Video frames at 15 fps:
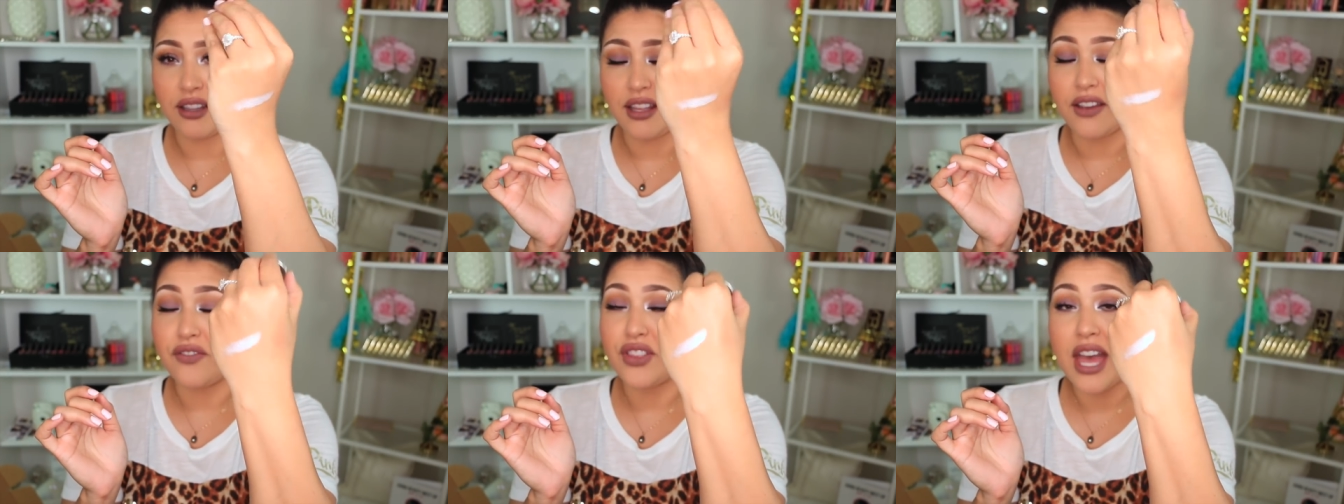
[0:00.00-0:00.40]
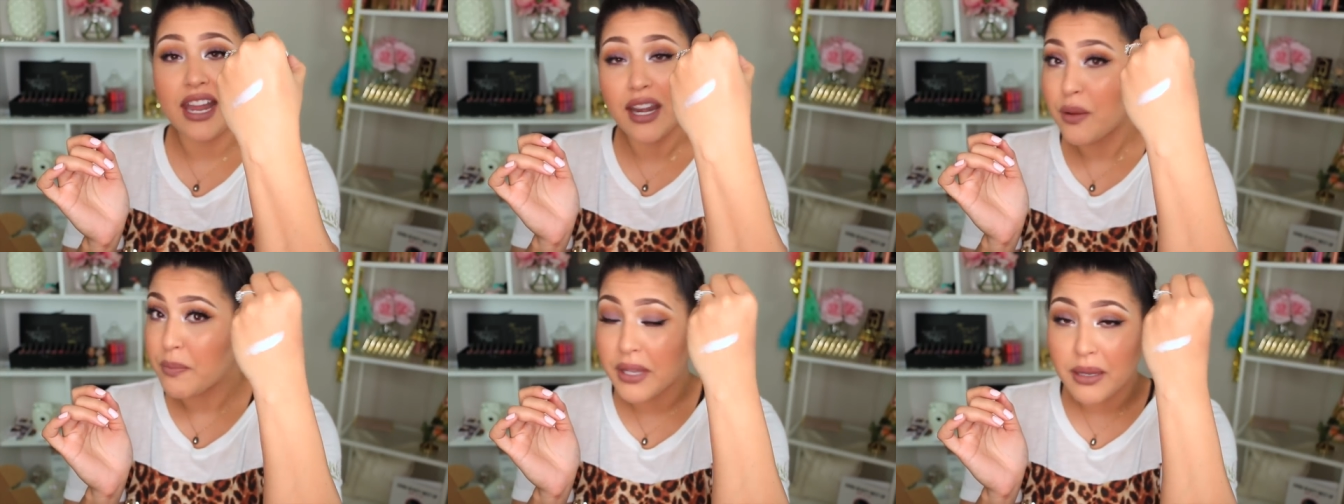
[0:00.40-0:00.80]
If
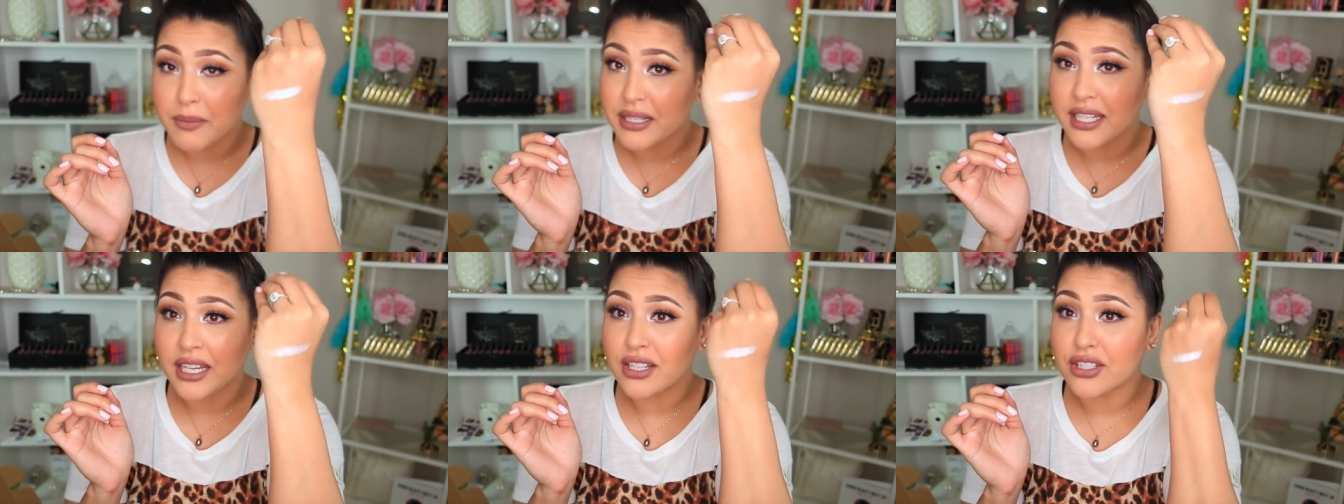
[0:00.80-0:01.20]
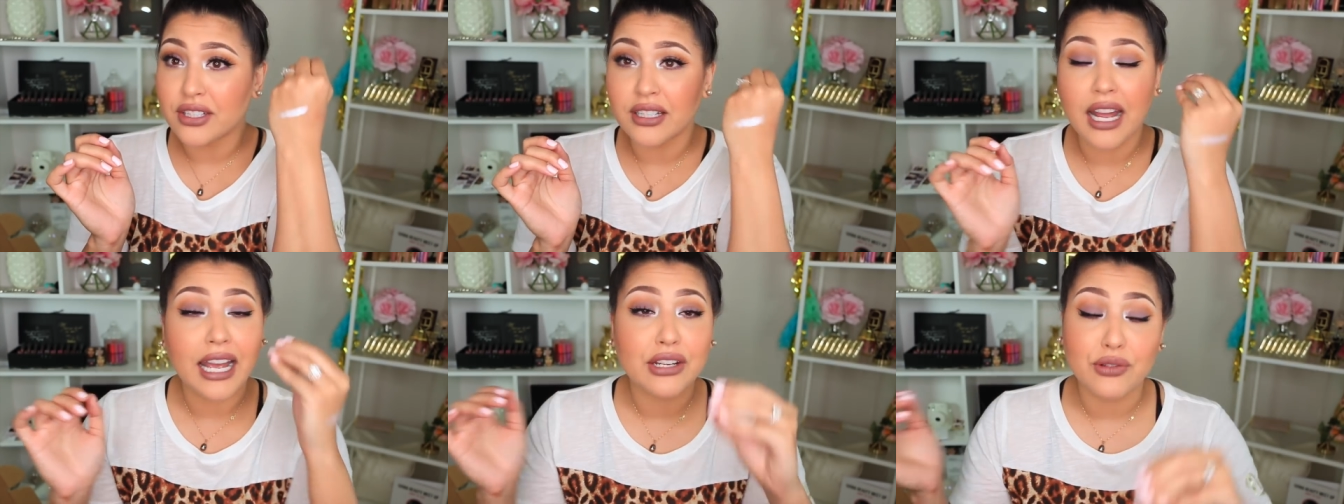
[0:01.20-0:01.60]
that ain't
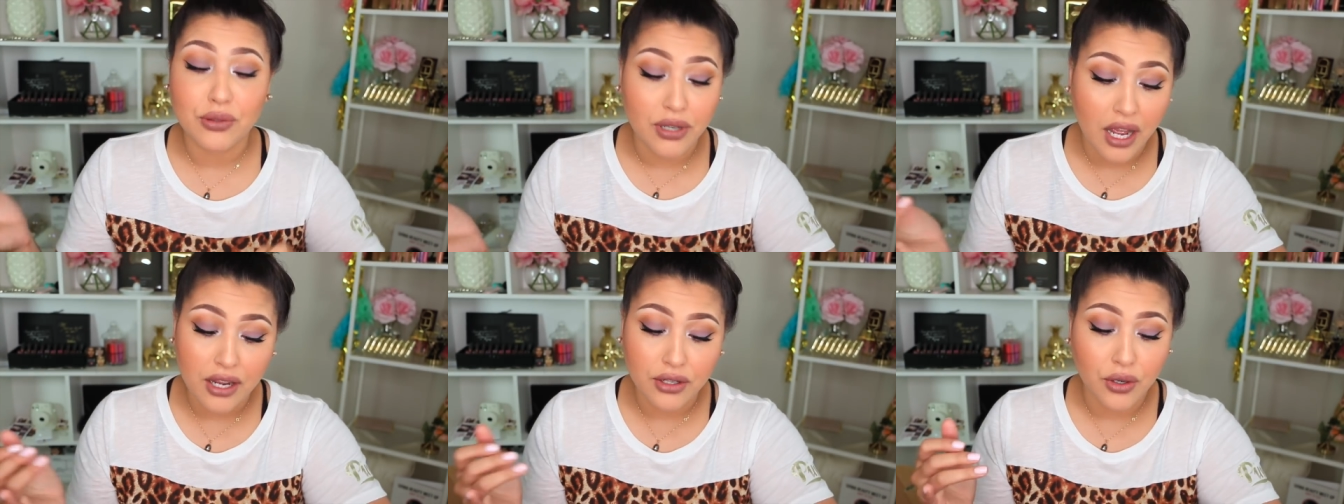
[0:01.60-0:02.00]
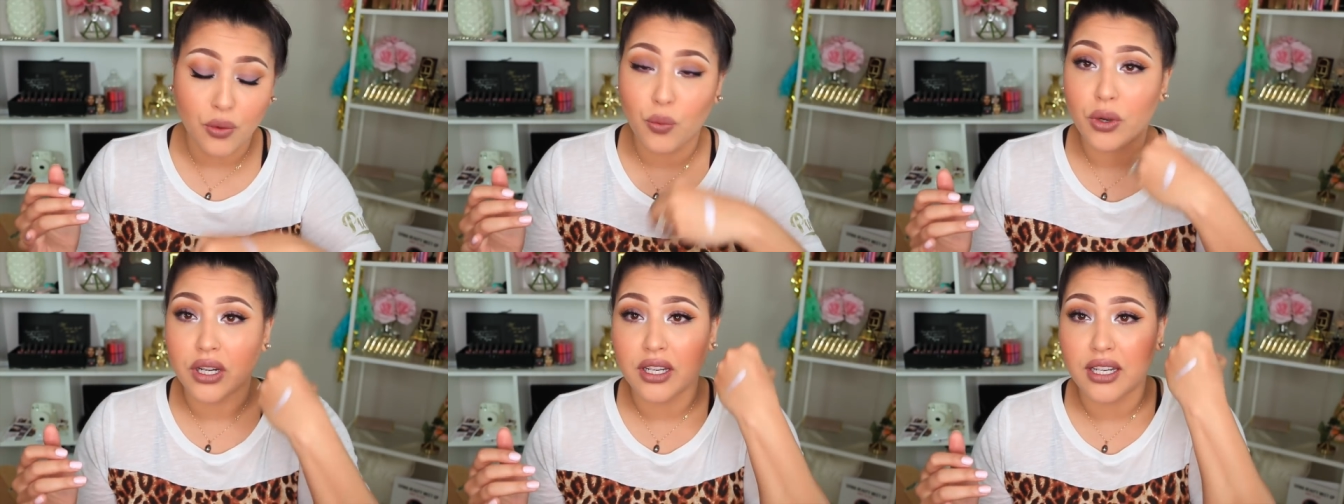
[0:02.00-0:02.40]
pigmentation, I do not know
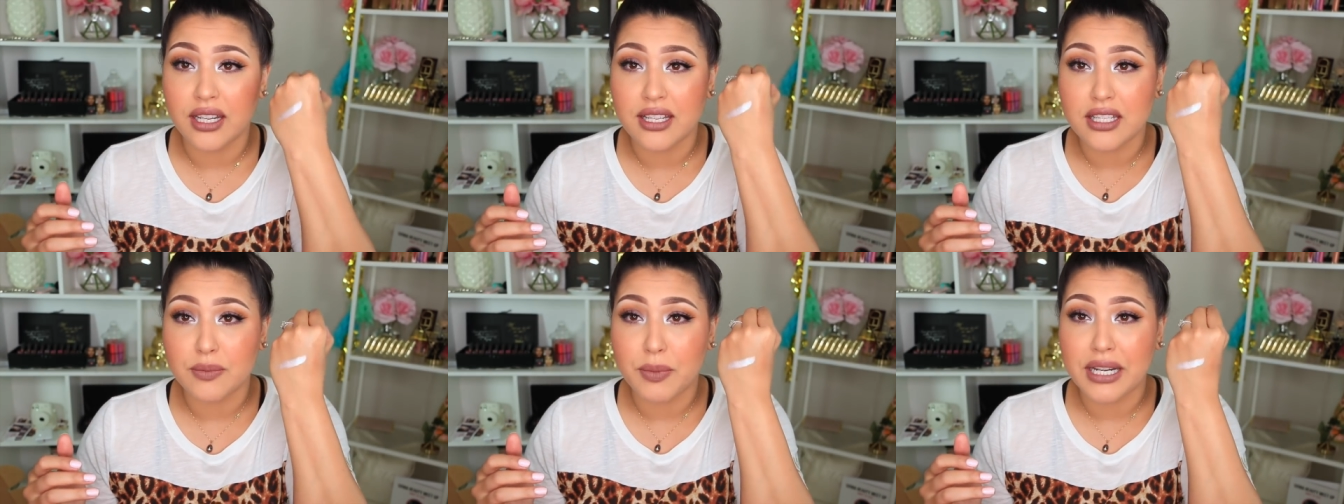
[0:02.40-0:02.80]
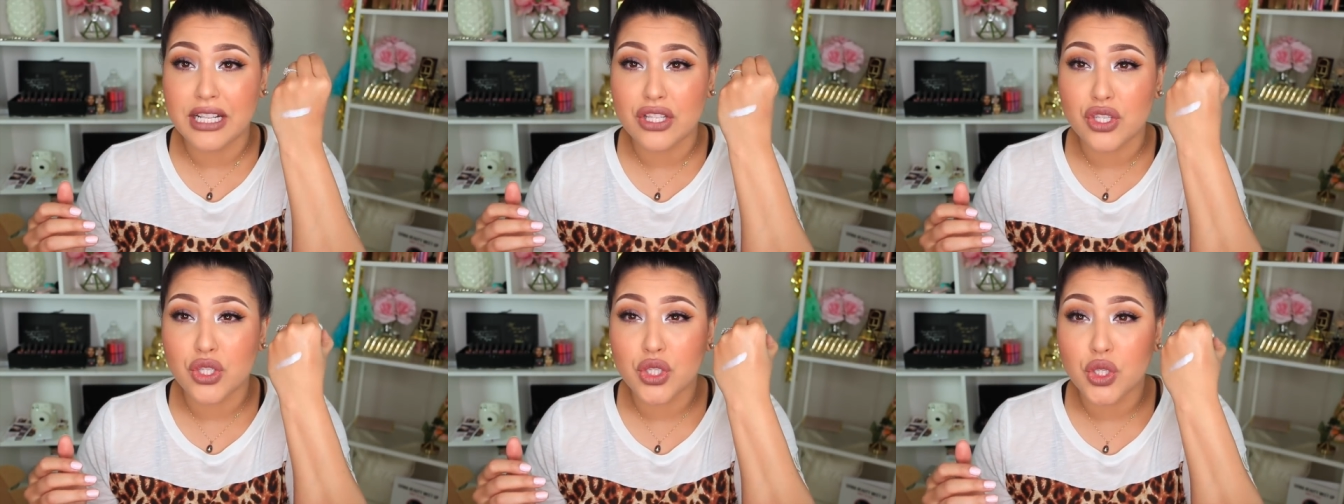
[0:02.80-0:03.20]
what it is, but
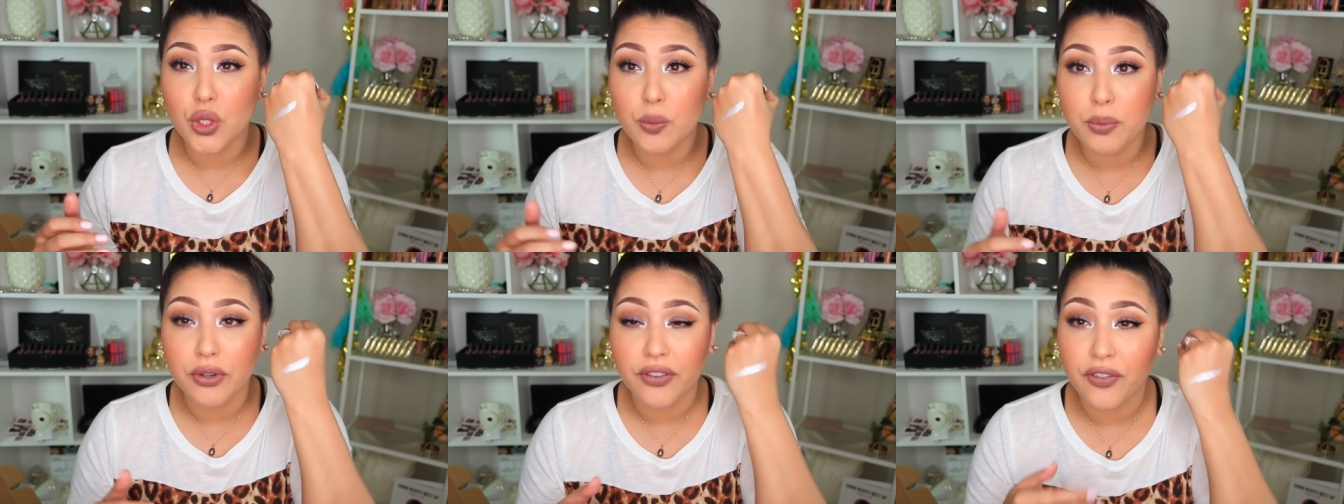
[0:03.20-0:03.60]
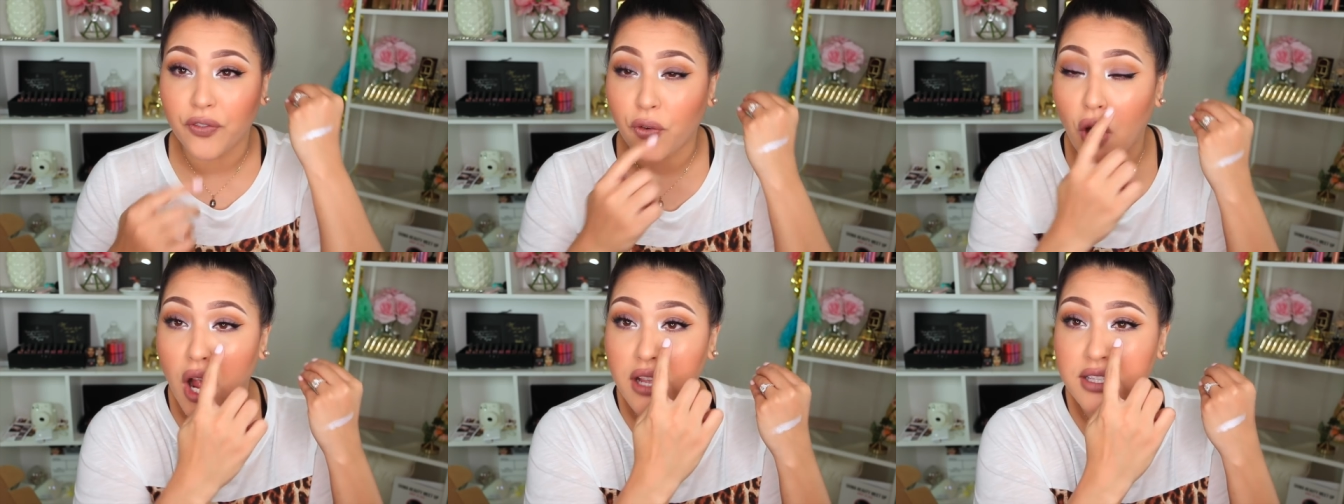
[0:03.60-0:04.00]
it's super
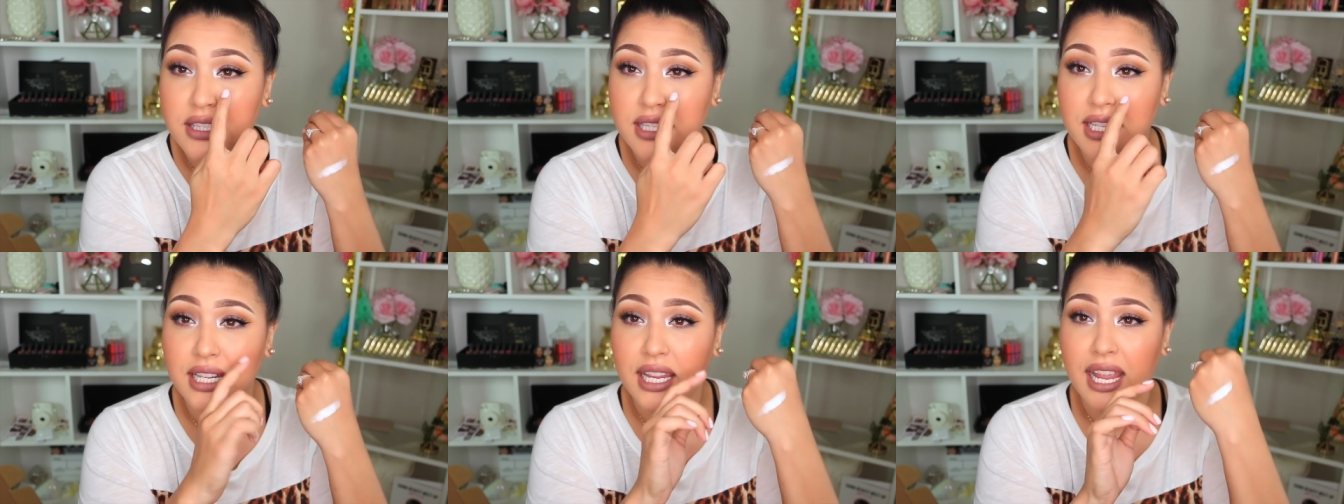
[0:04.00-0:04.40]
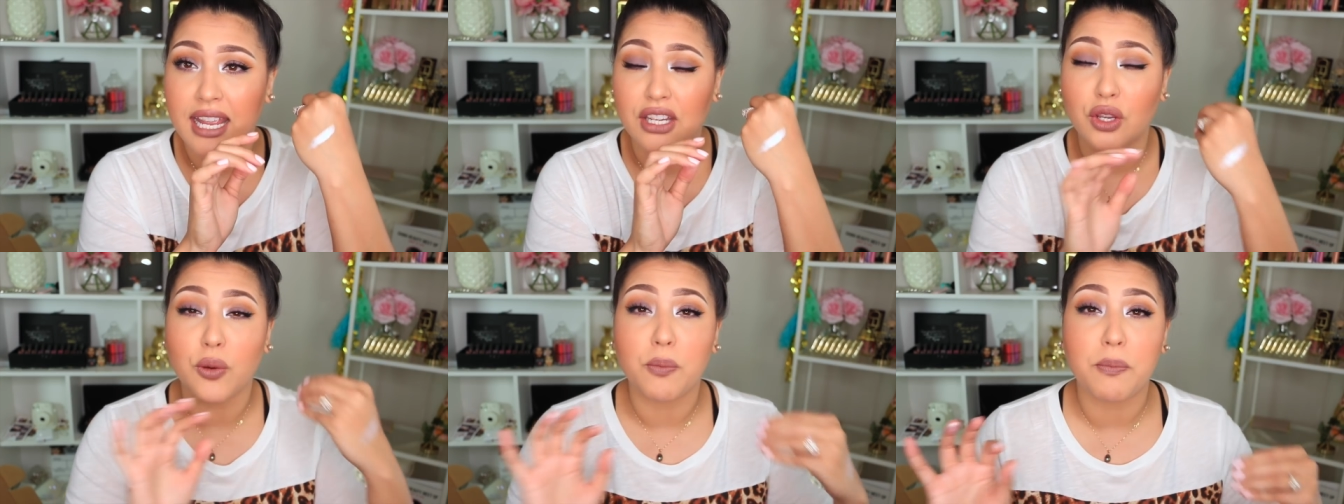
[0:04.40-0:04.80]
frosty
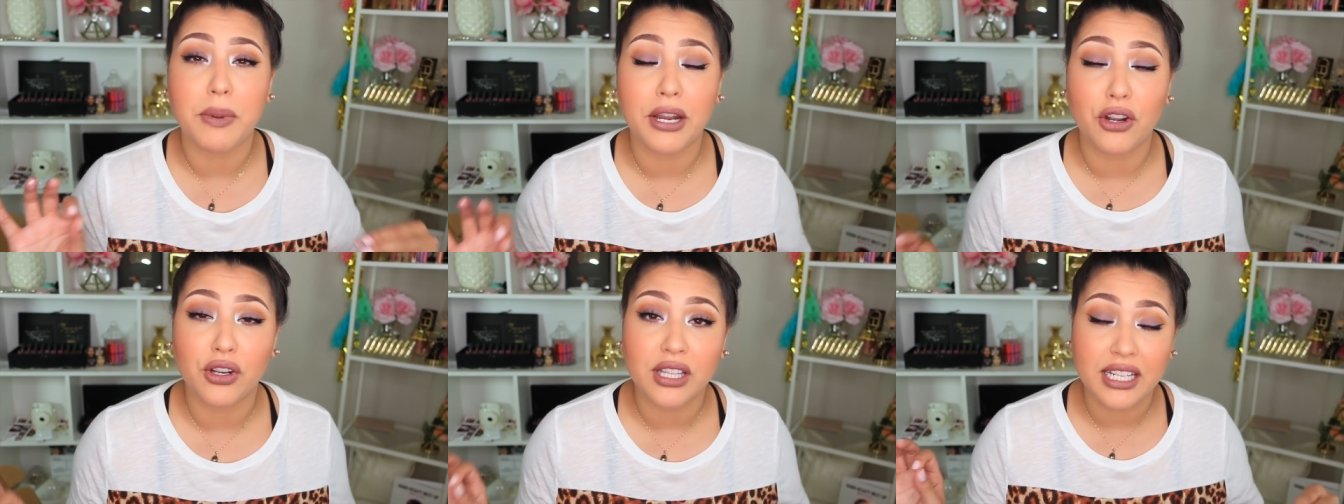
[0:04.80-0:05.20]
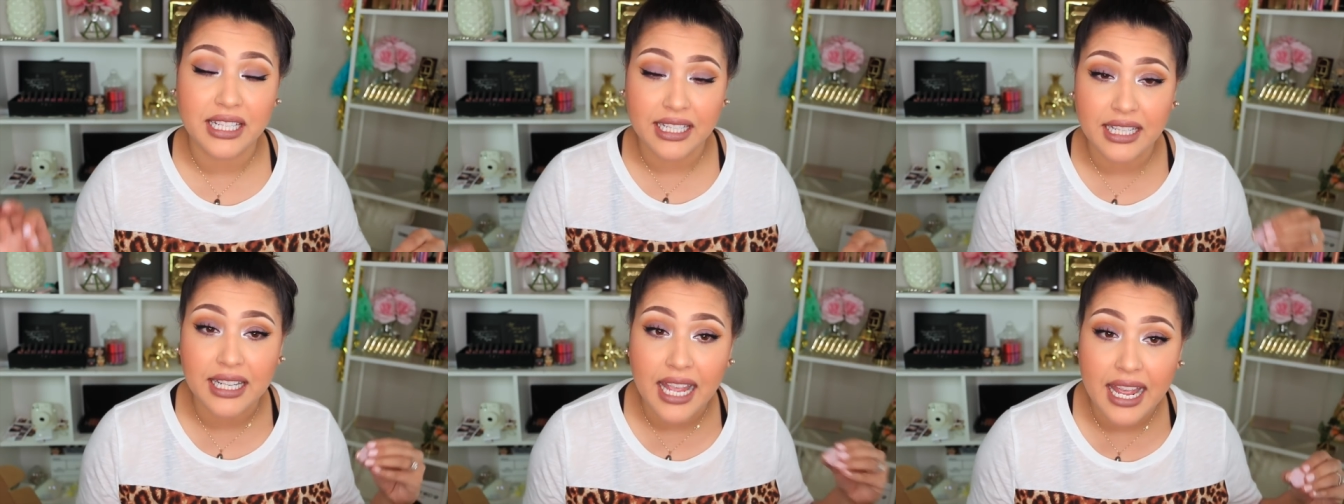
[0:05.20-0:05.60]
and you
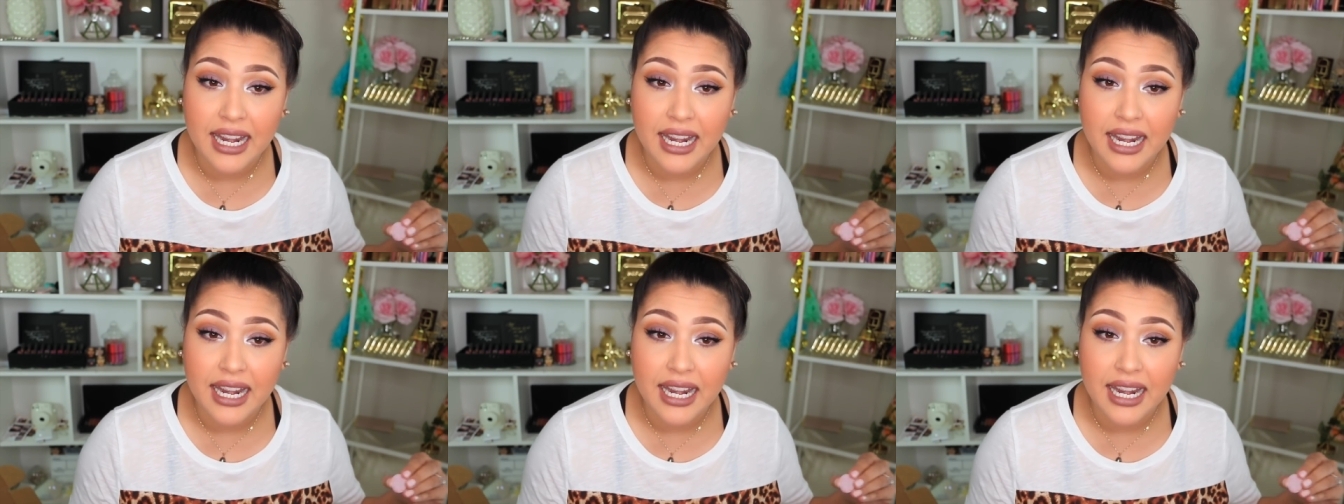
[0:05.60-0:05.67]
barely need